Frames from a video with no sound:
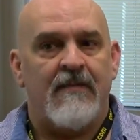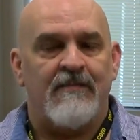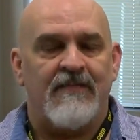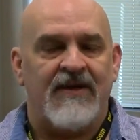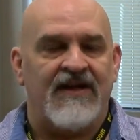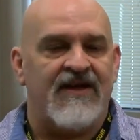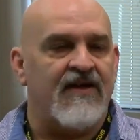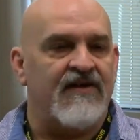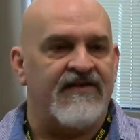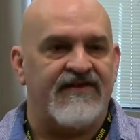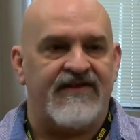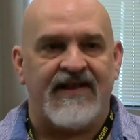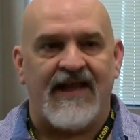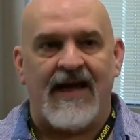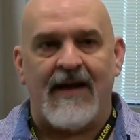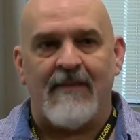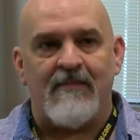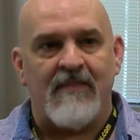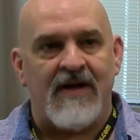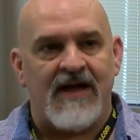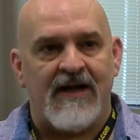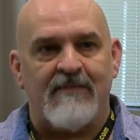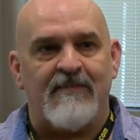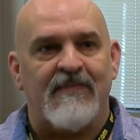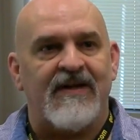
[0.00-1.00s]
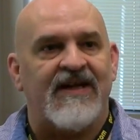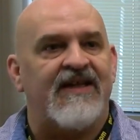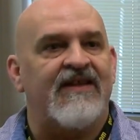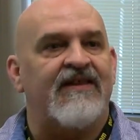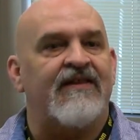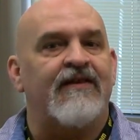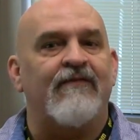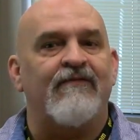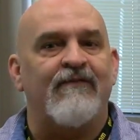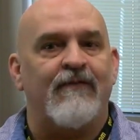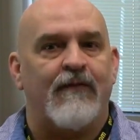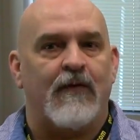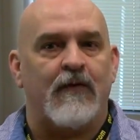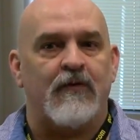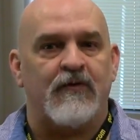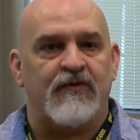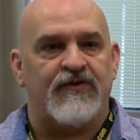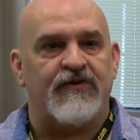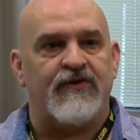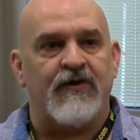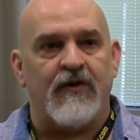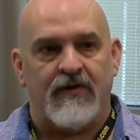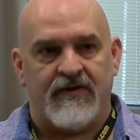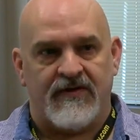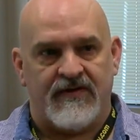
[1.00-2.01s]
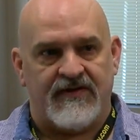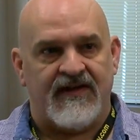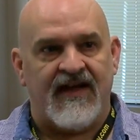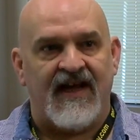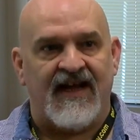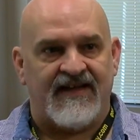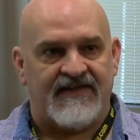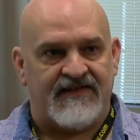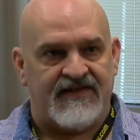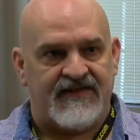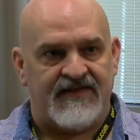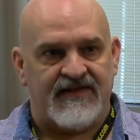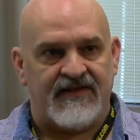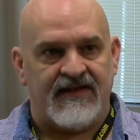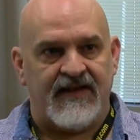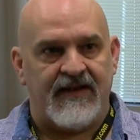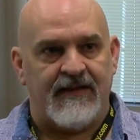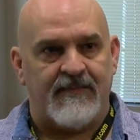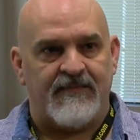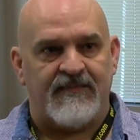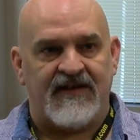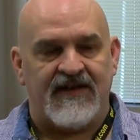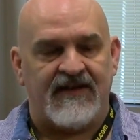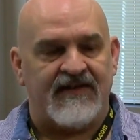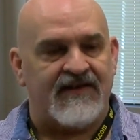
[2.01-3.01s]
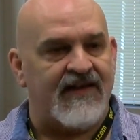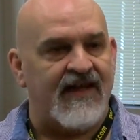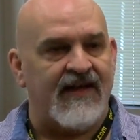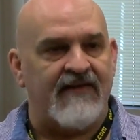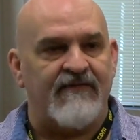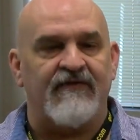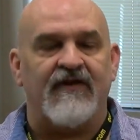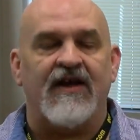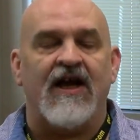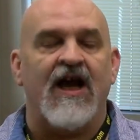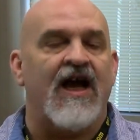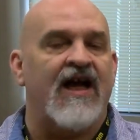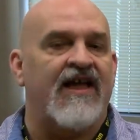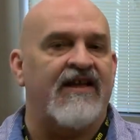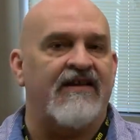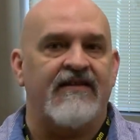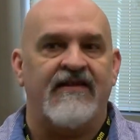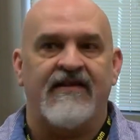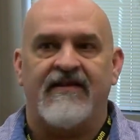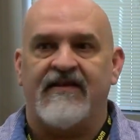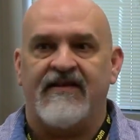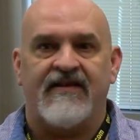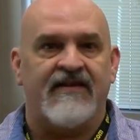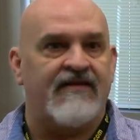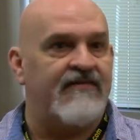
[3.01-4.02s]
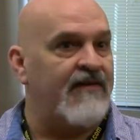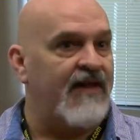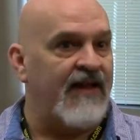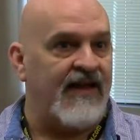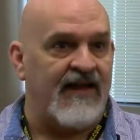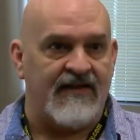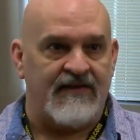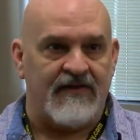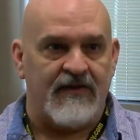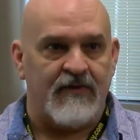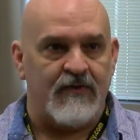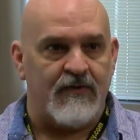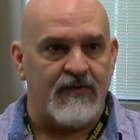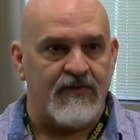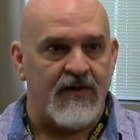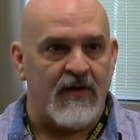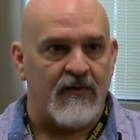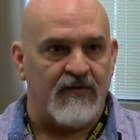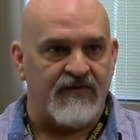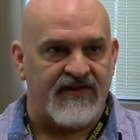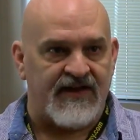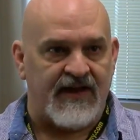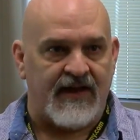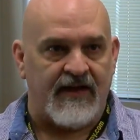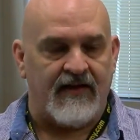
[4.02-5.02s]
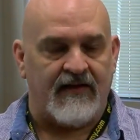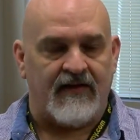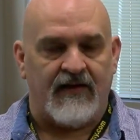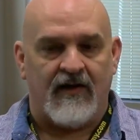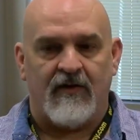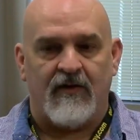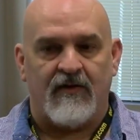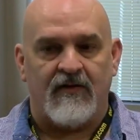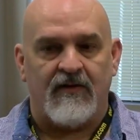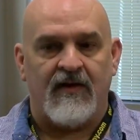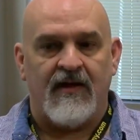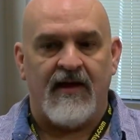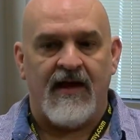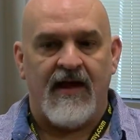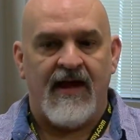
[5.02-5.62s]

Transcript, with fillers: because that may be the first good night's sleep that they've gotten in who knows how long.